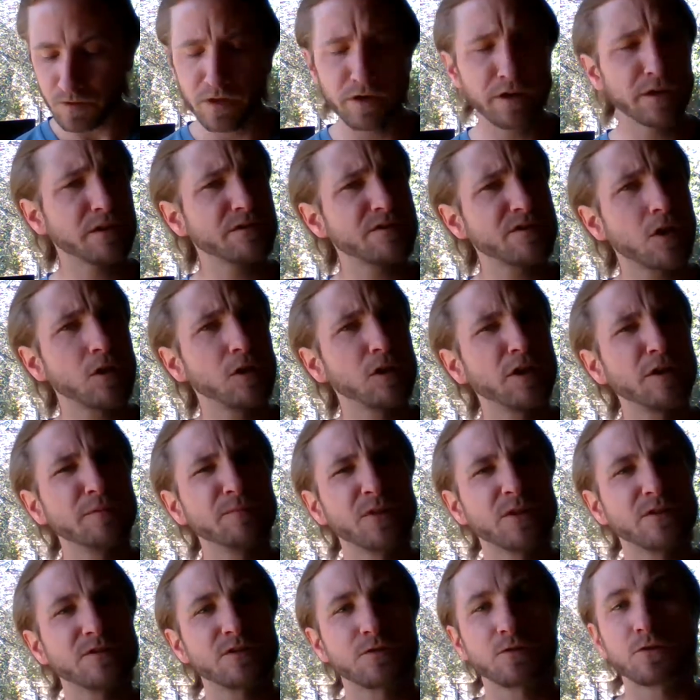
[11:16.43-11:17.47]
It is a claim
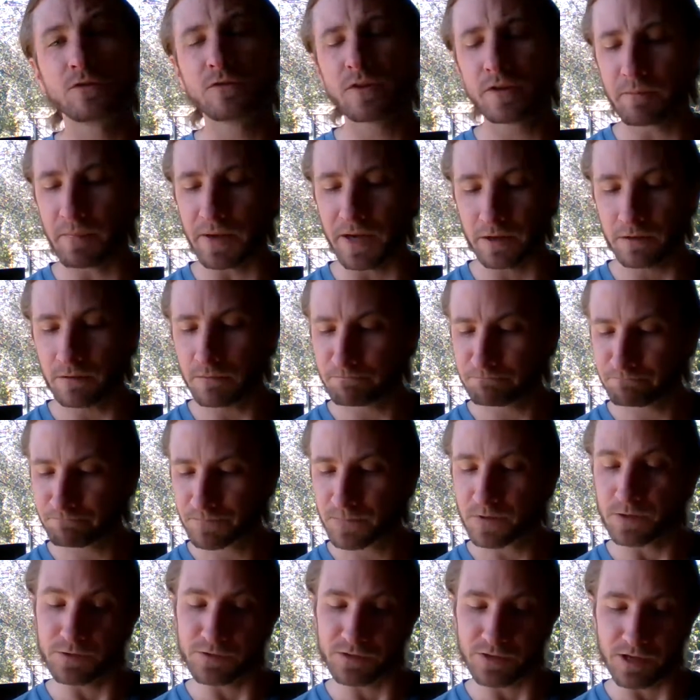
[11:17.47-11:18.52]
that is certainly made,
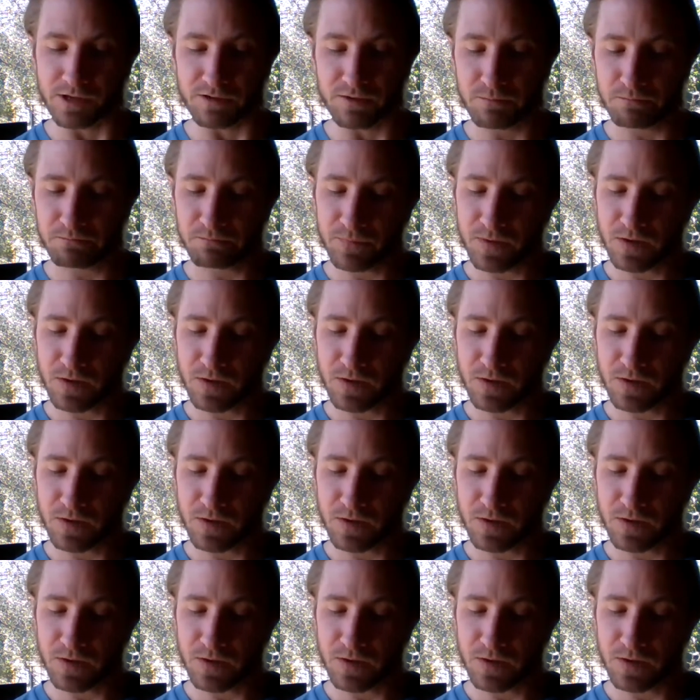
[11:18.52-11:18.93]
he said.